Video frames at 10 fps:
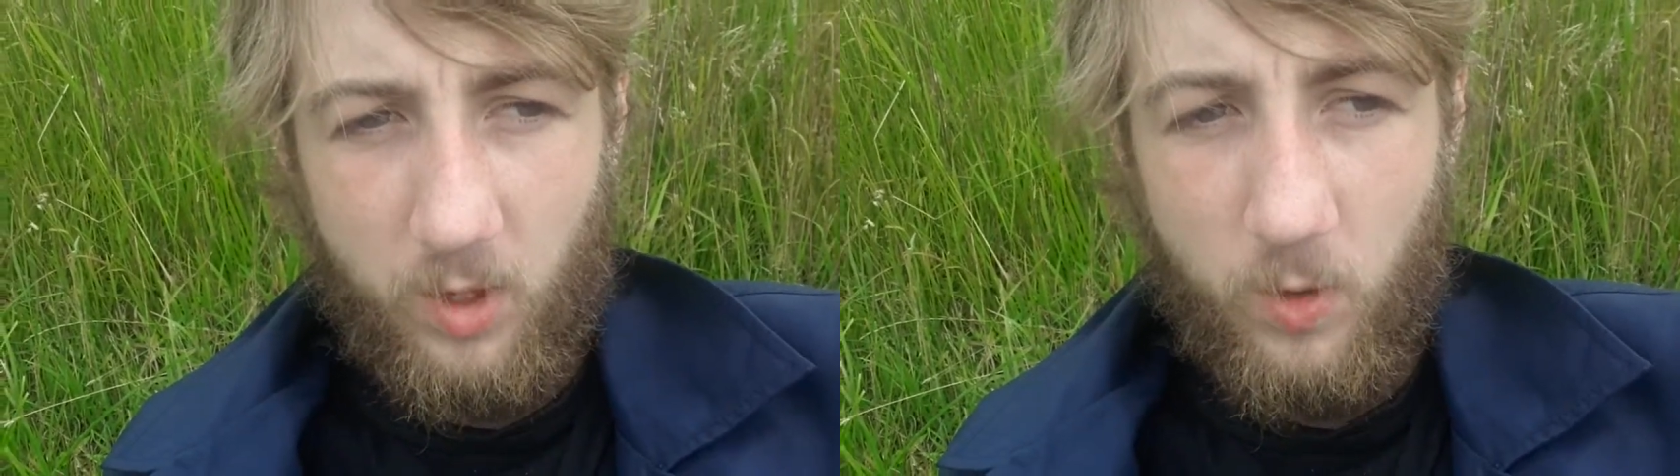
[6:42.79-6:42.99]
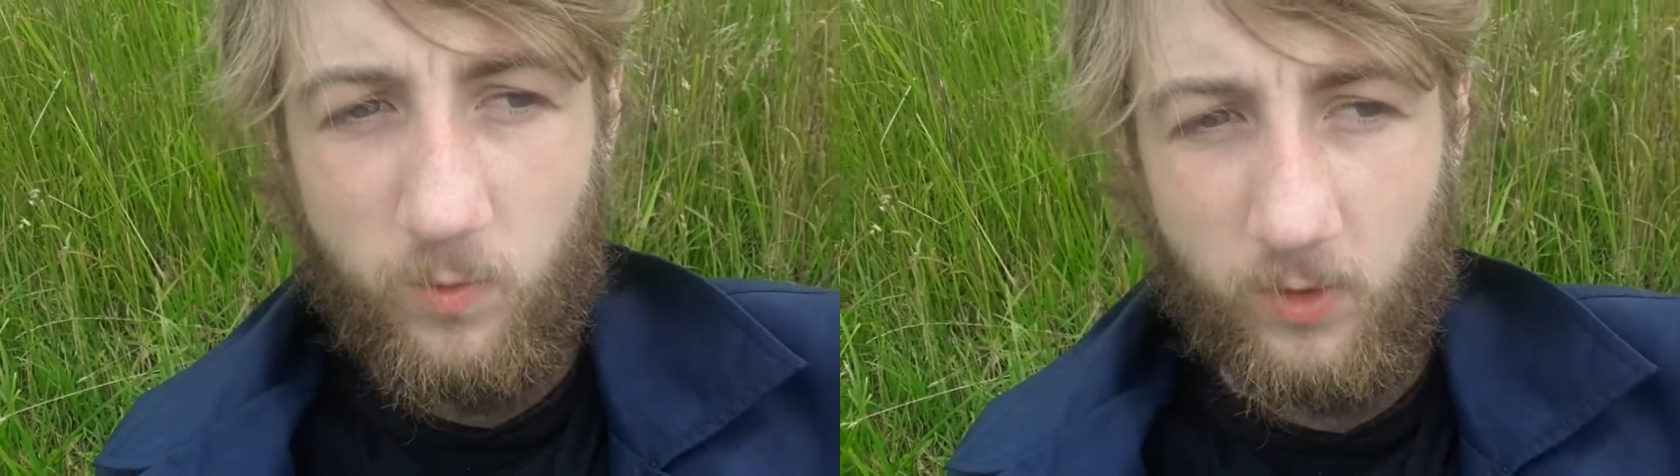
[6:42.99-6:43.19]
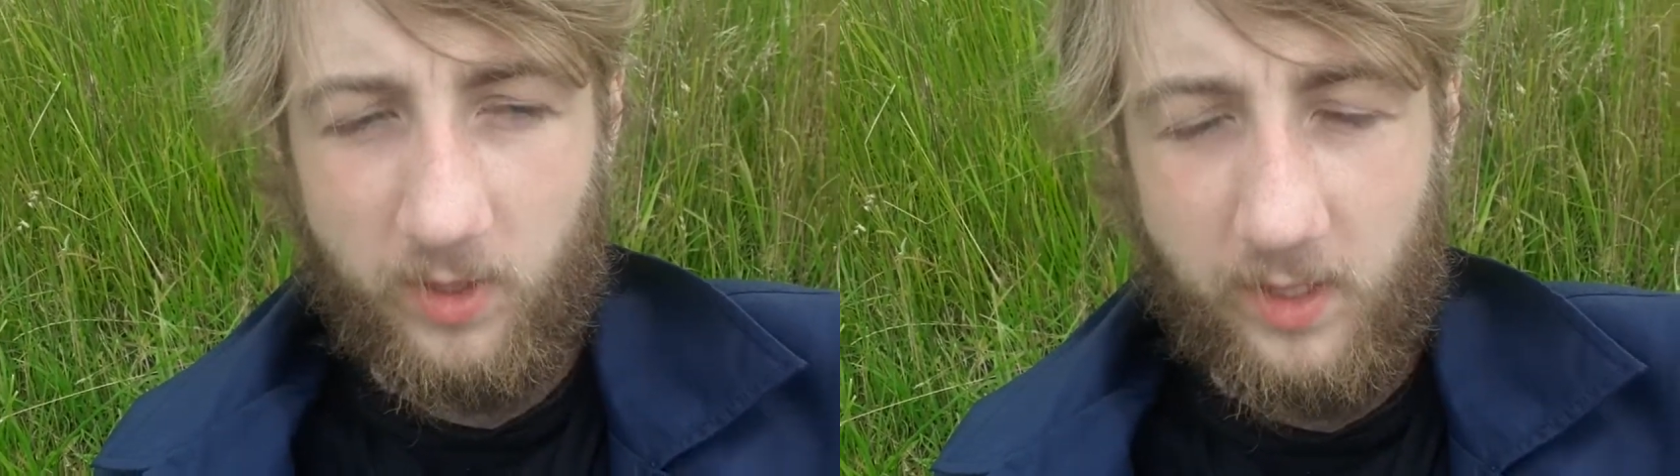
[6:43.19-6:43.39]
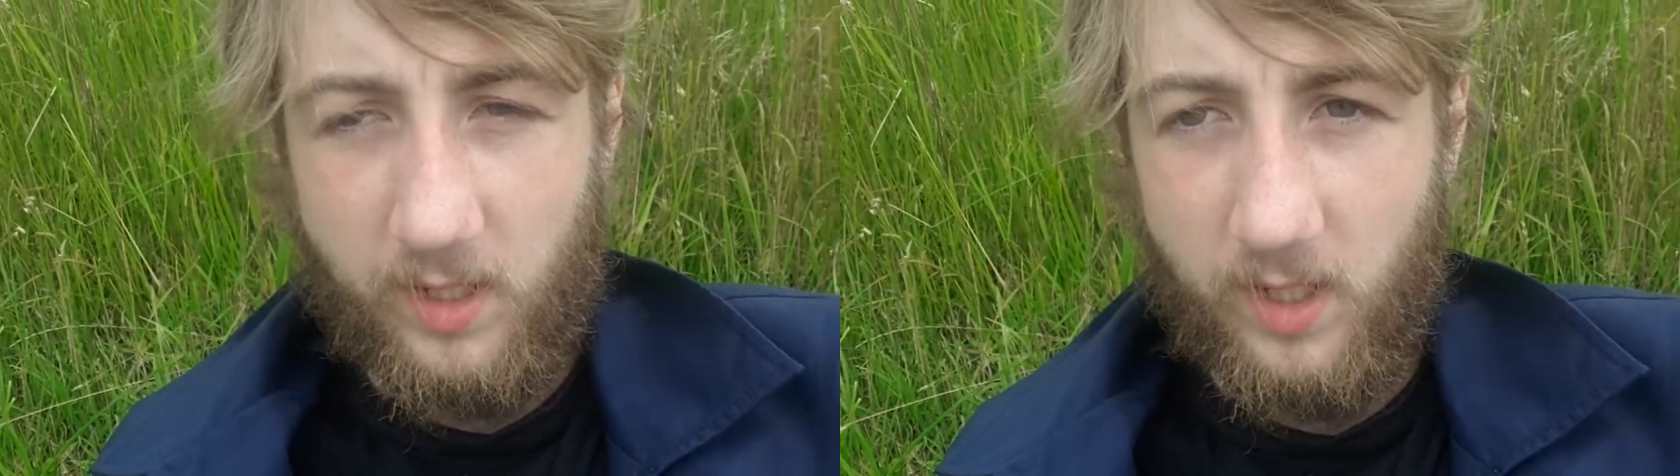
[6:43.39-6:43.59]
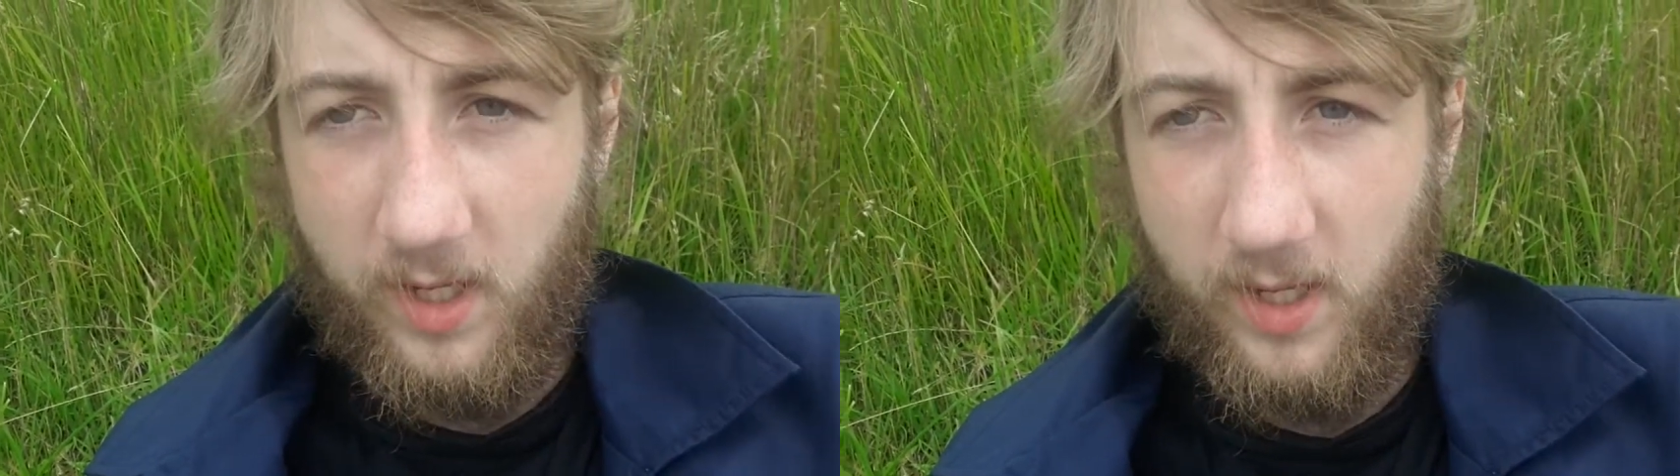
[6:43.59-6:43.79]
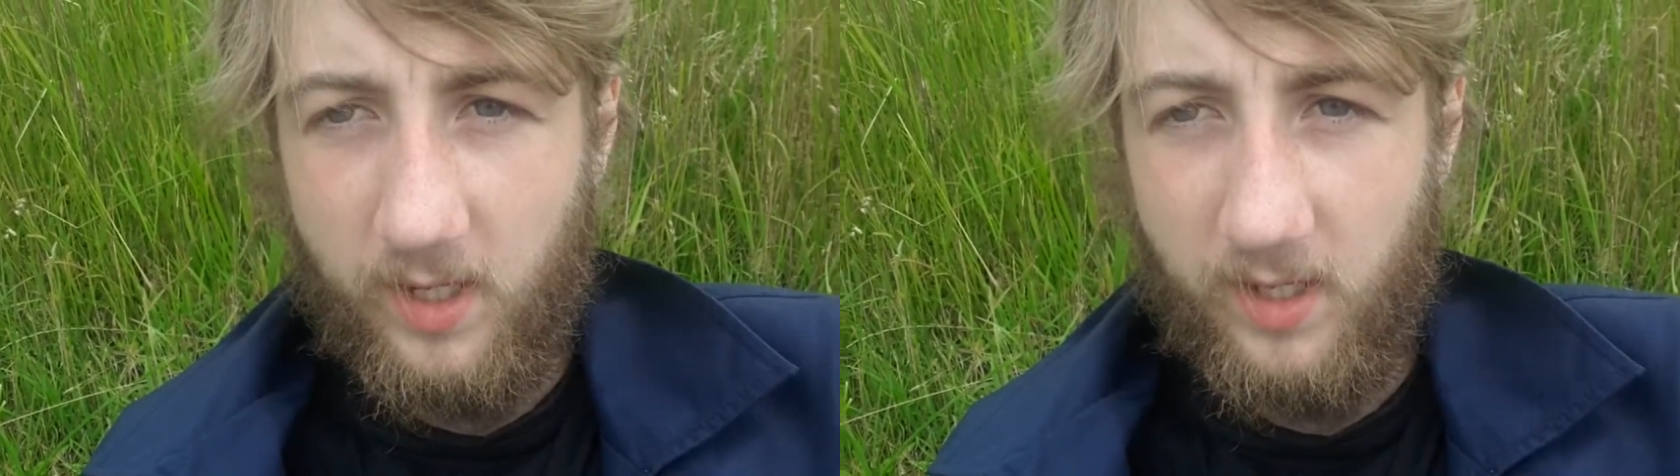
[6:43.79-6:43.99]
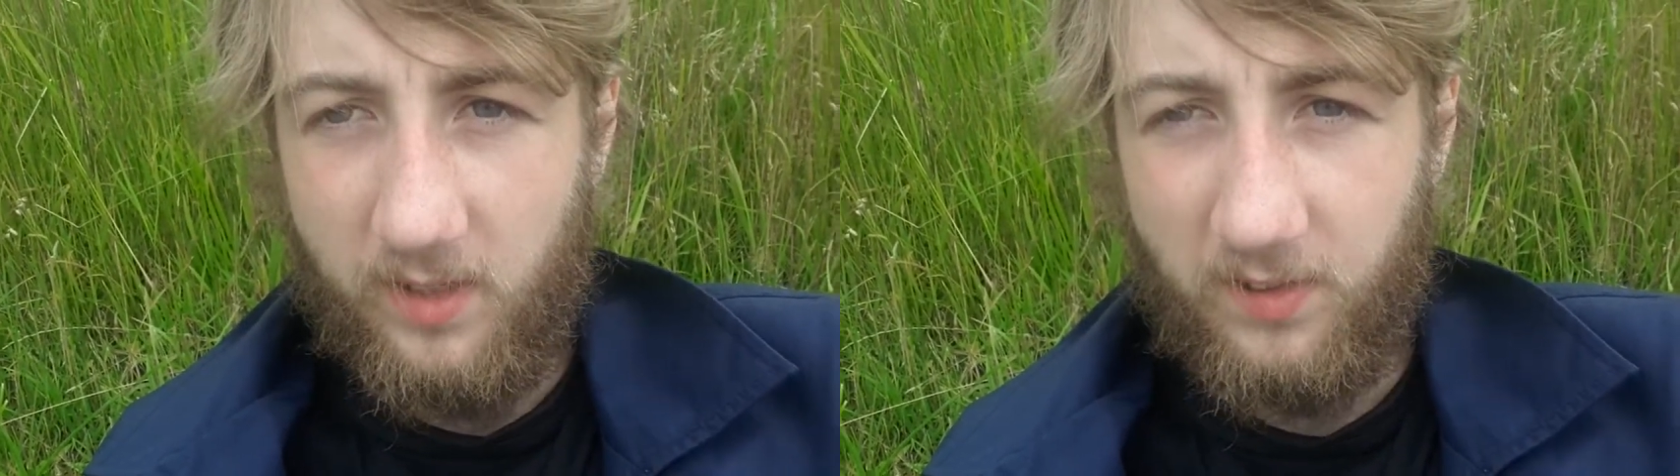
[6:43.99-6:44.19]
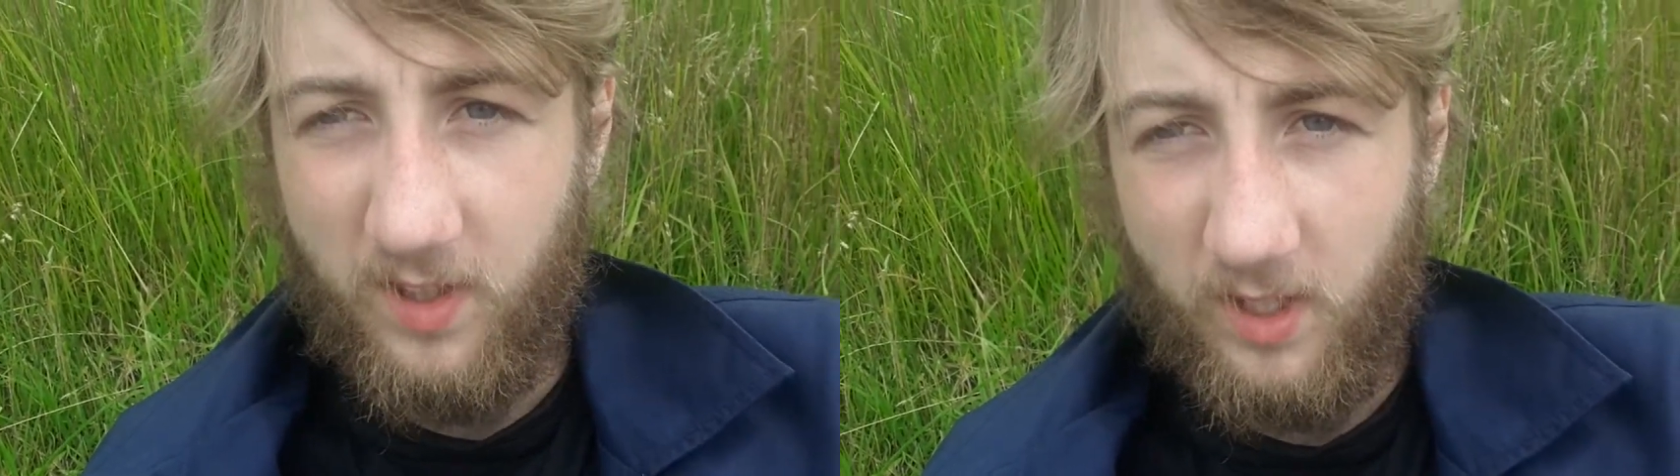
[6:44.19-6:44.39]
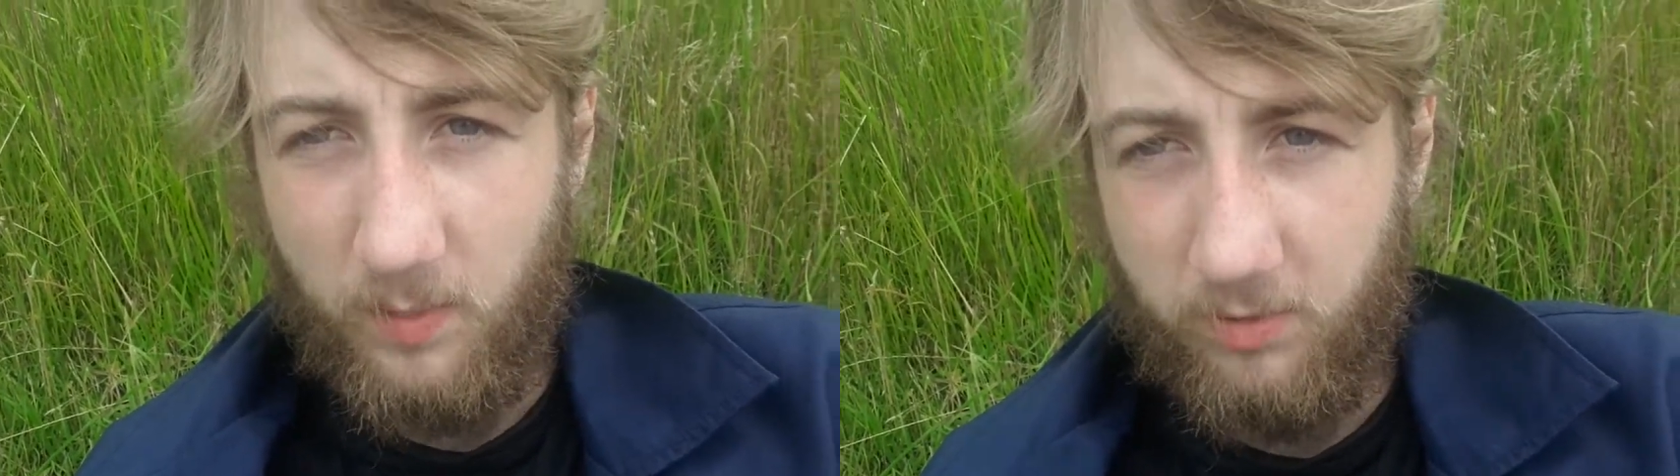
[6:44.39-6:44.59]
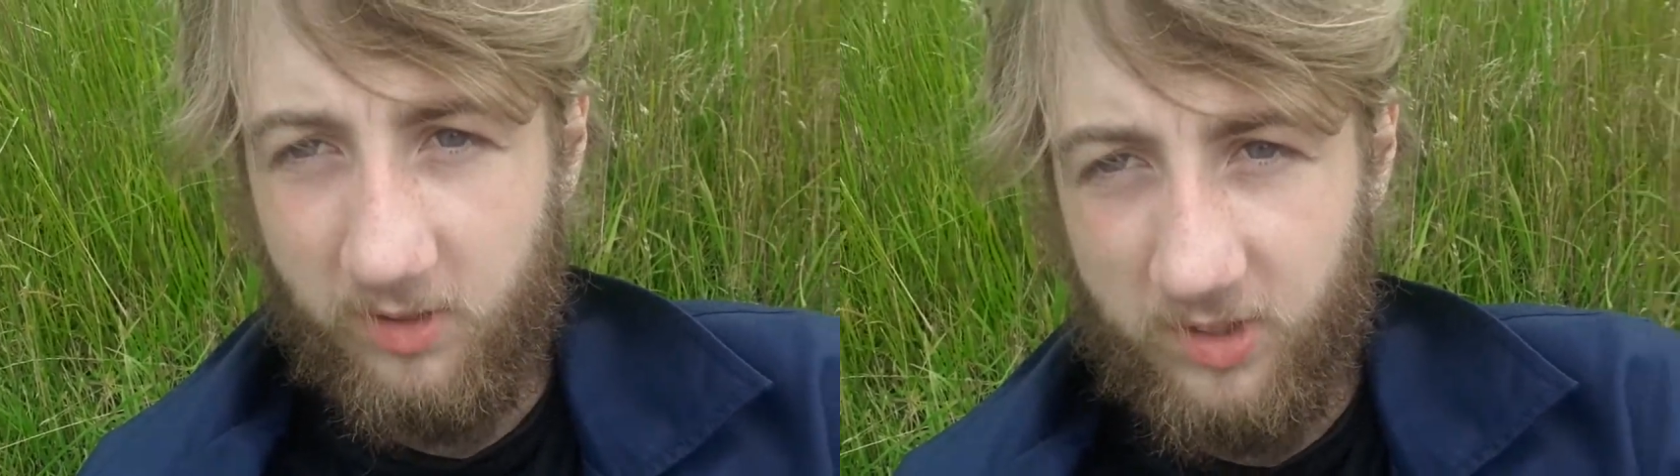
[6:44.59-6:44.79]
overtly aesthetic
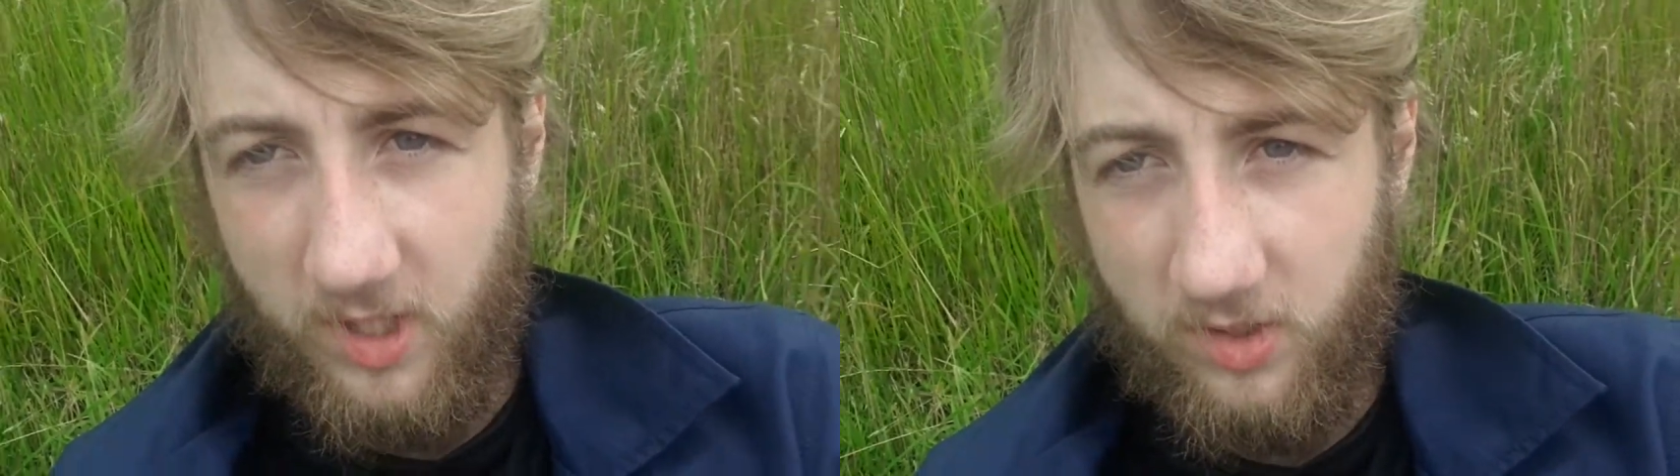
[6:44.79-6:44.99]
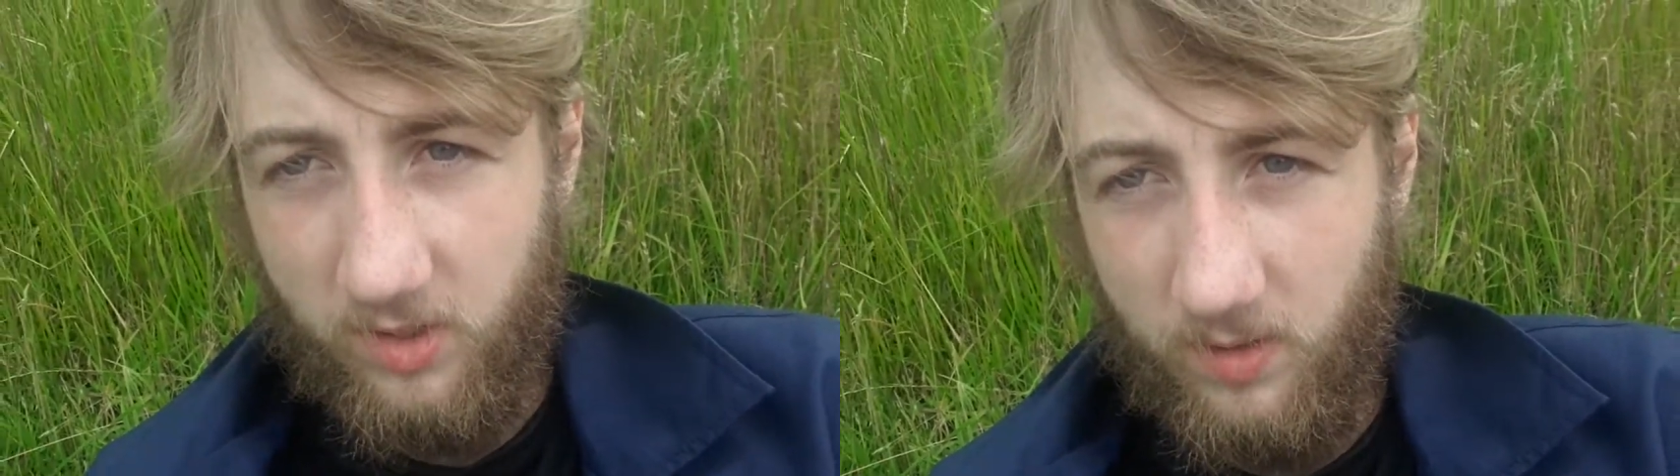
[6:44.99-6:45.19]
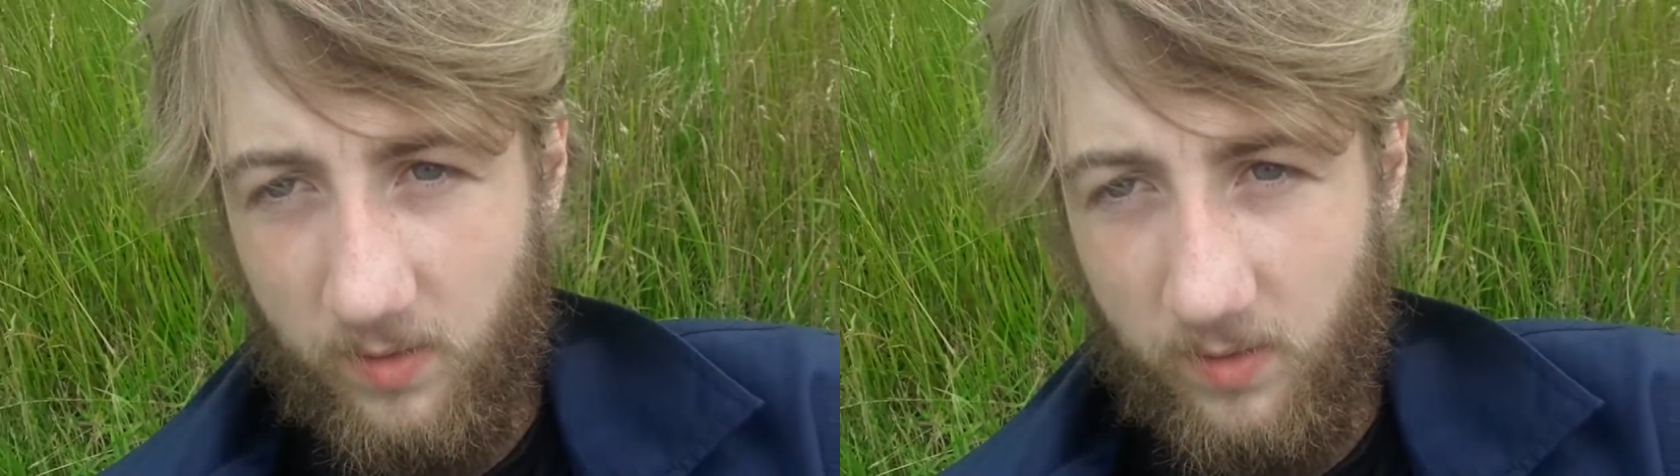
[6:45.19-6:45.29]
appreciation